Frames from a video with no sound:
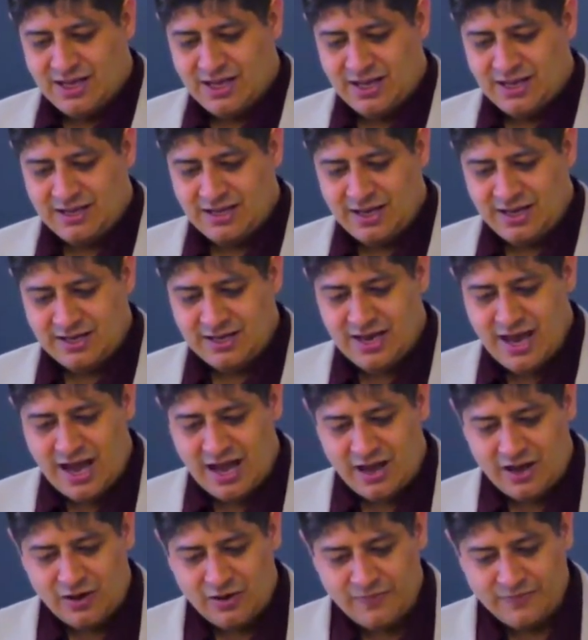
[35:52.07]
And, and
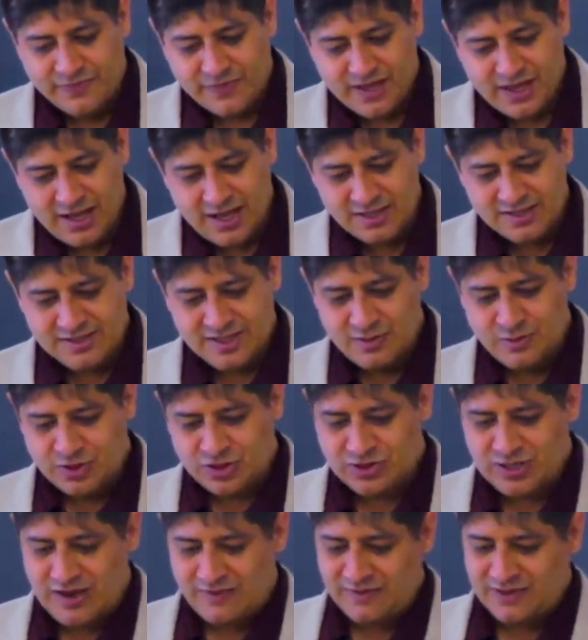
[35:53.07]
now, as they were
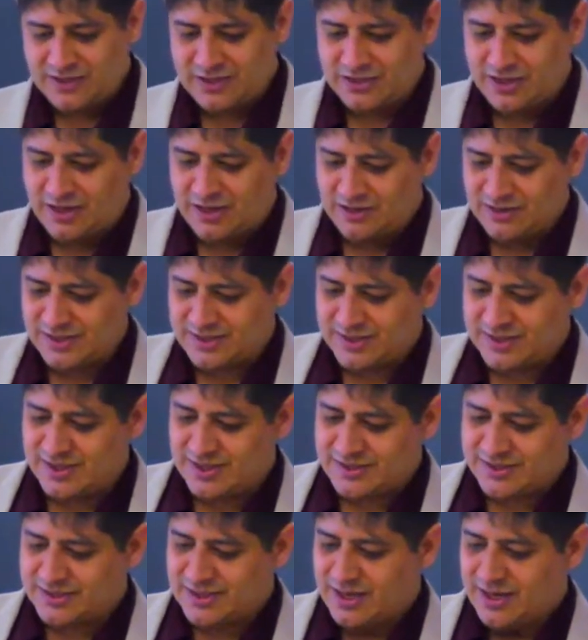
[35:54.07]
traveling along, listen to
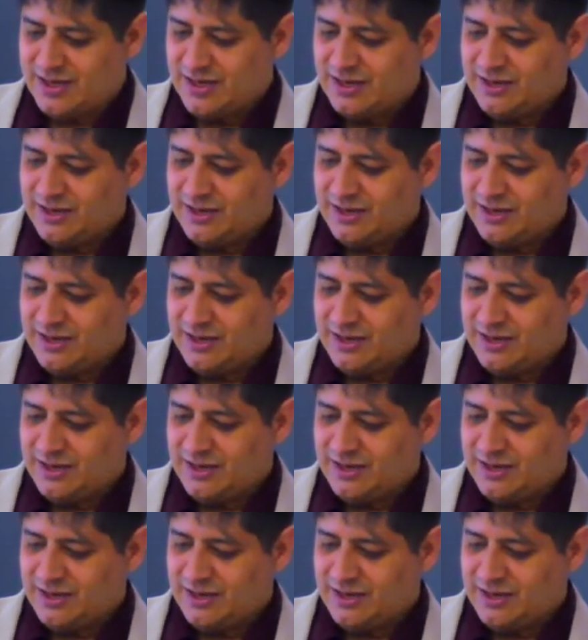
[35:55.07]
this.